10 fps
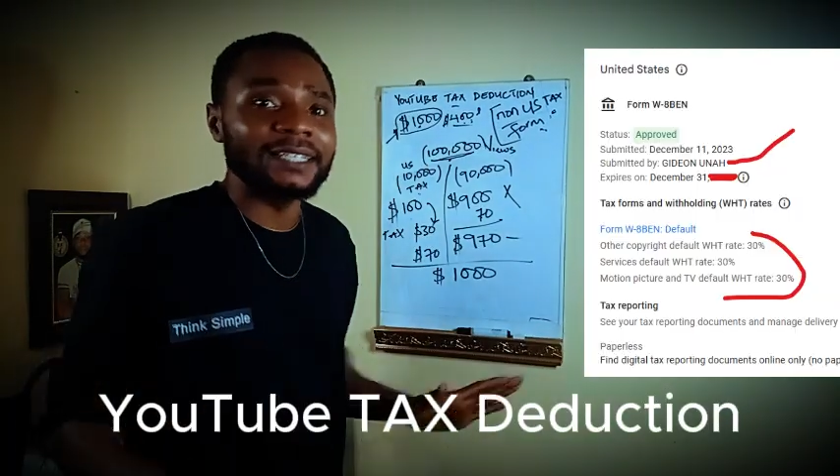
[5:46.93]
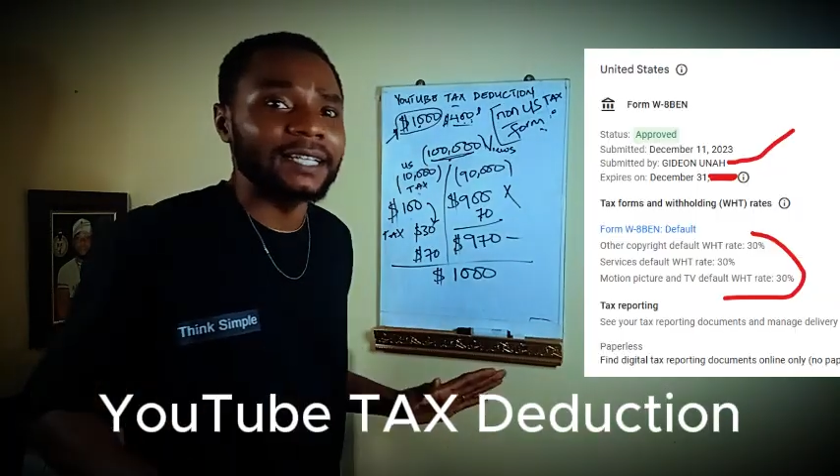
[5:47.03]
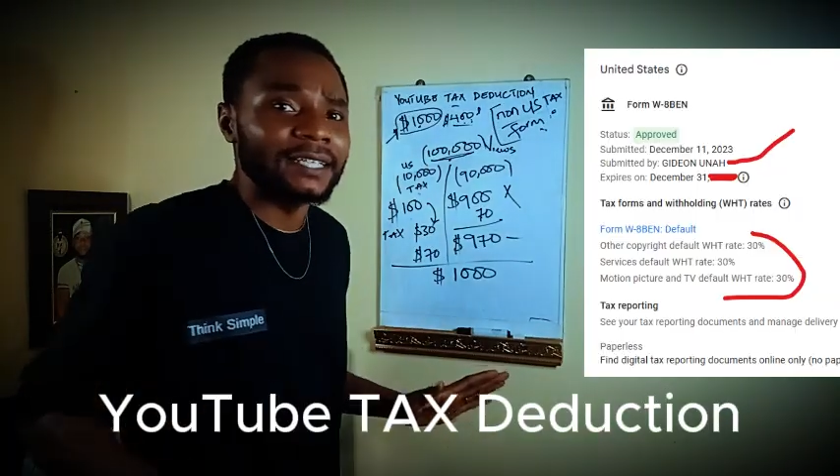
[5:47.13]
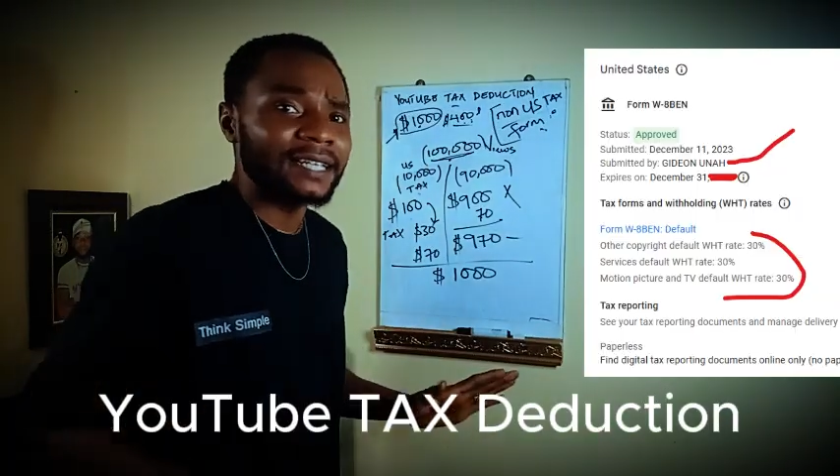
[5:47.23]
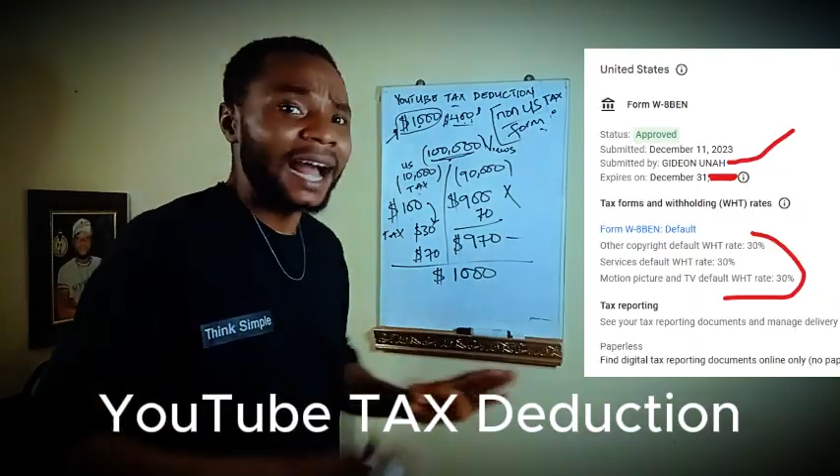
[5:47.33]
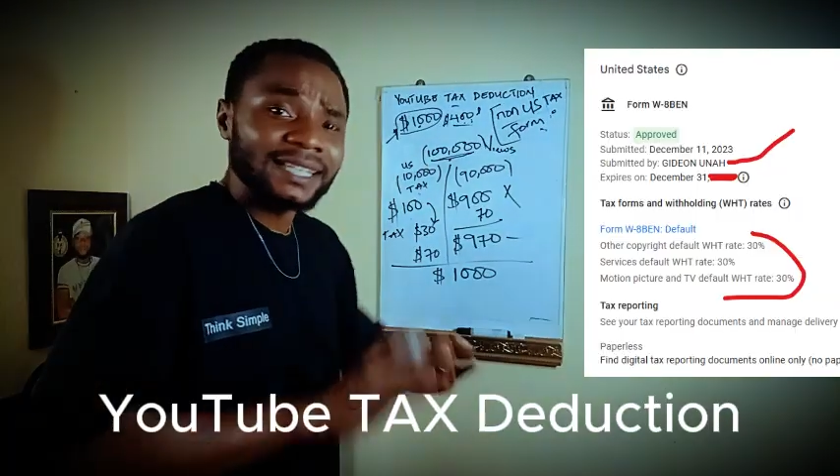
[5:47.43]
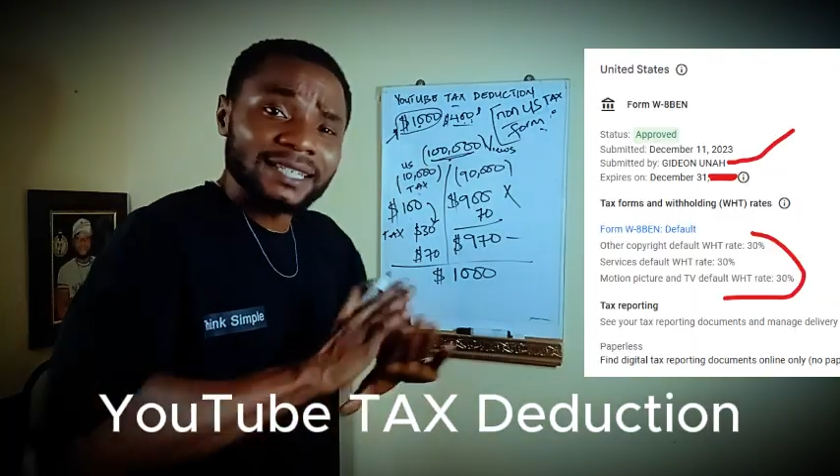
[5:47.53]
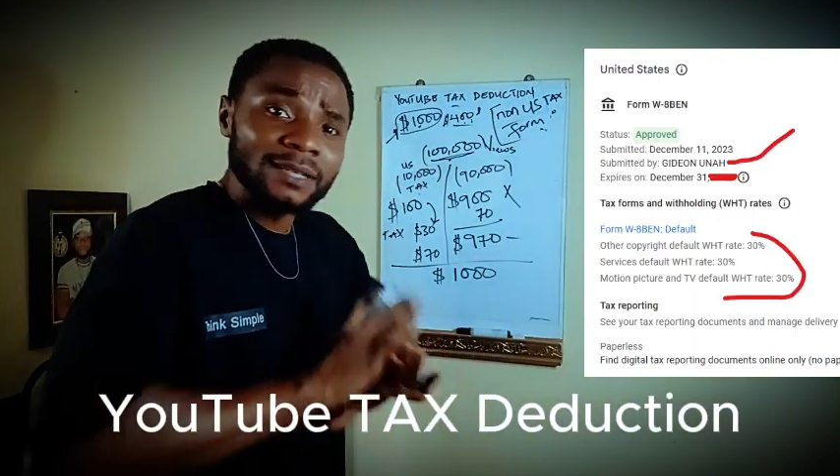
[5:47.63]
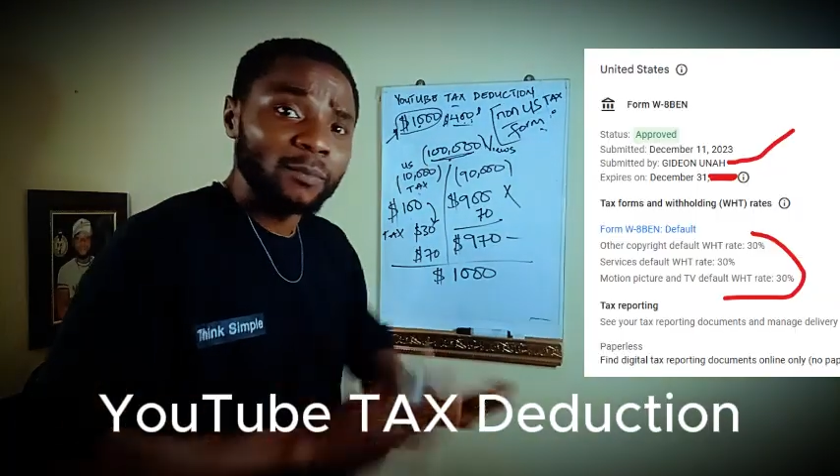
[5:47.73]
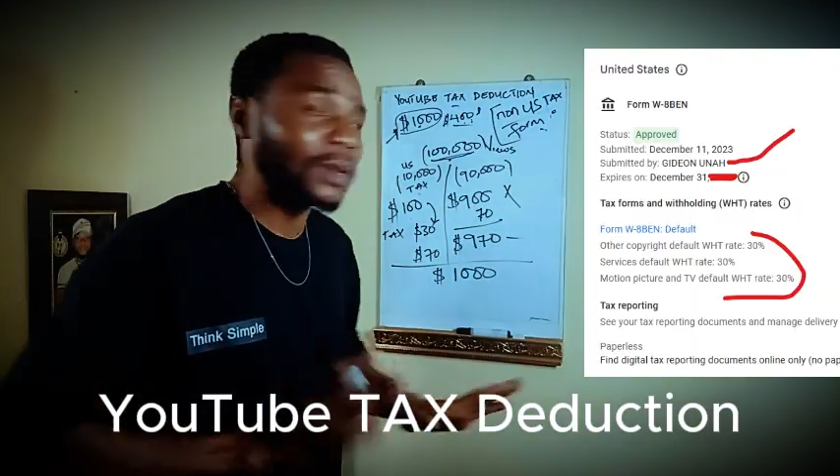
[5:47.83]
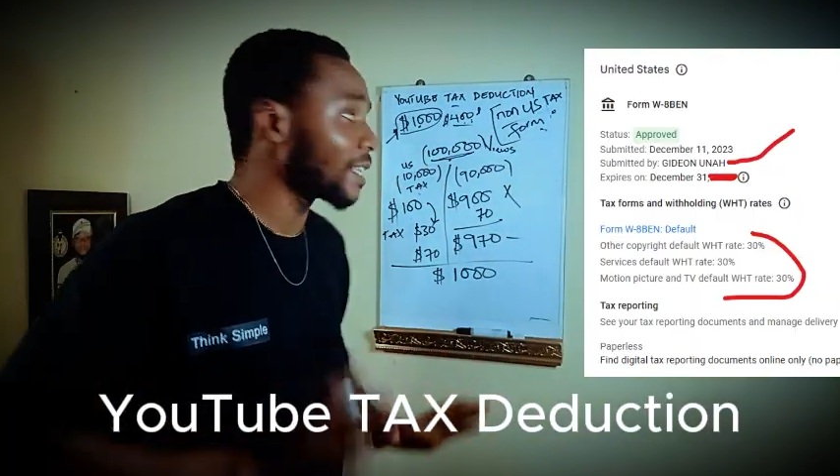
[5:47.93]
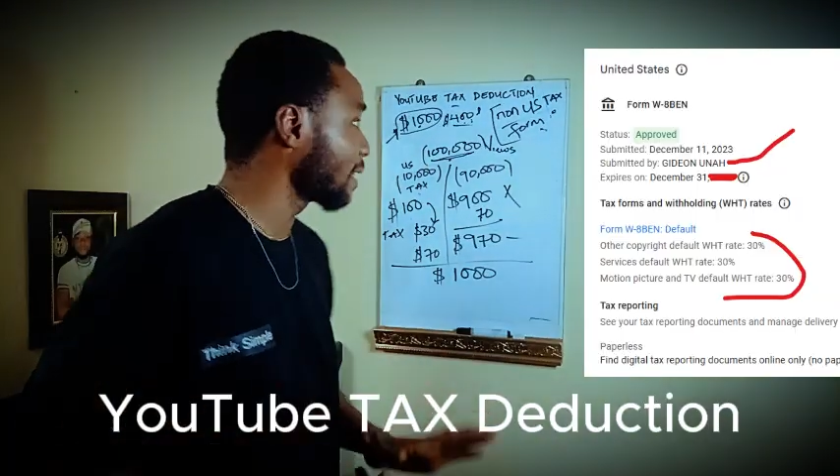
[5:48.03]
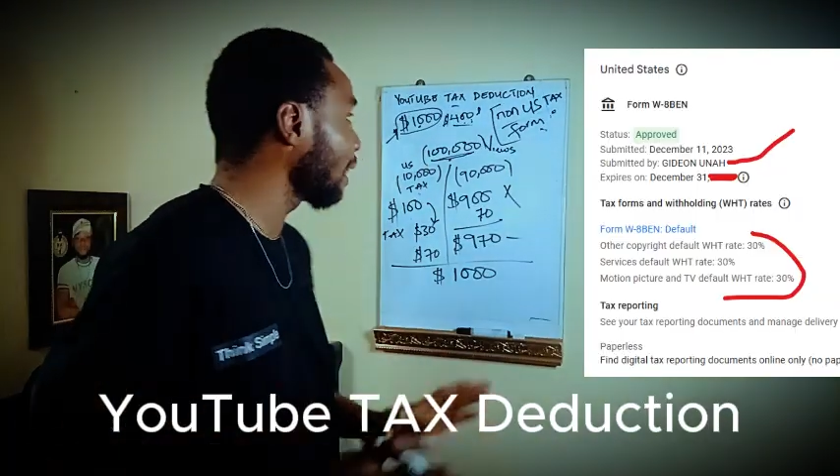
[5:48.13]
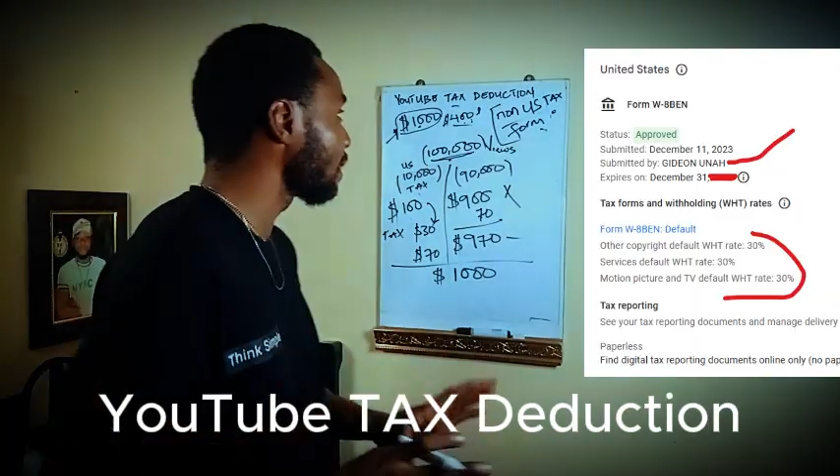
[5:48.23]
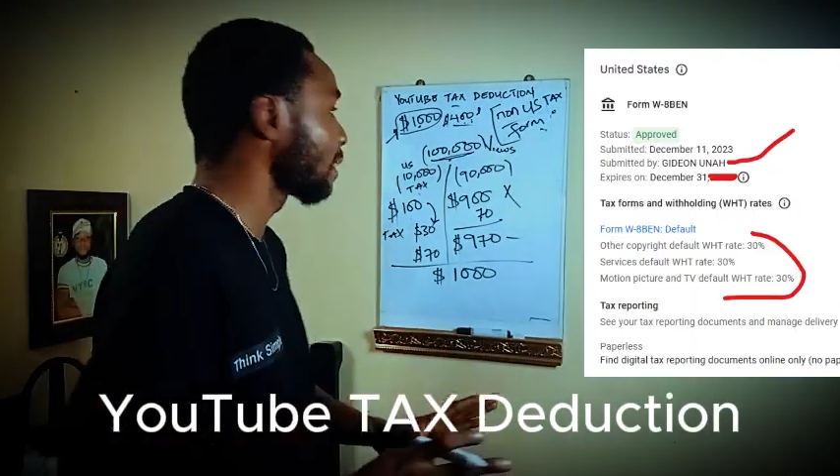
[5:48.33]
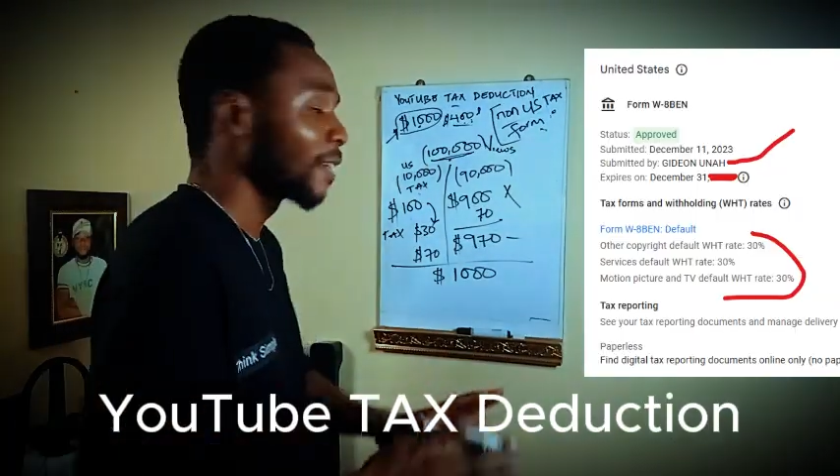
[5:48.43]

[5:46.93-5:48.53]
States. As simple as that.